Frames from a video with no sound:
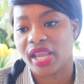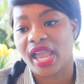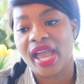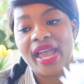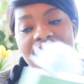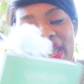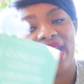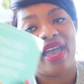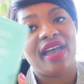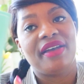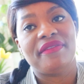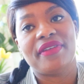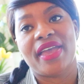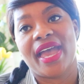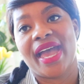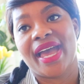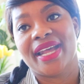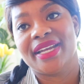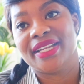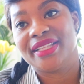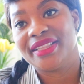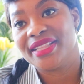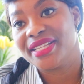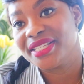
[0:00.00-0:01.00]
I have
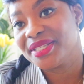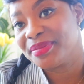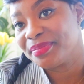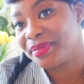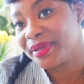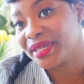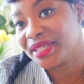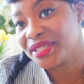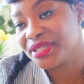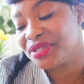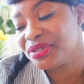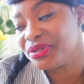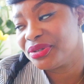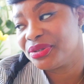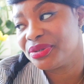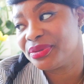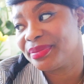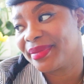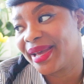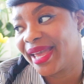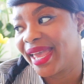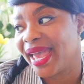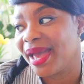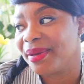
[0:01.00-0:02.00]
added this book to
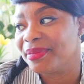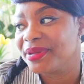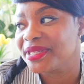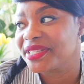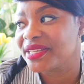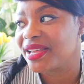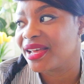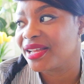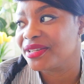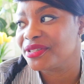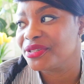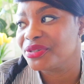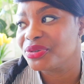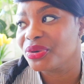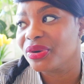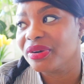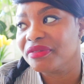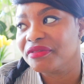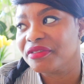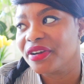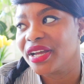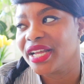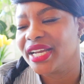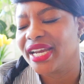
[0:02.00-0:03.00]
my Amazon
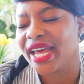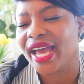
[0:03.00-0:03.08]
storefront.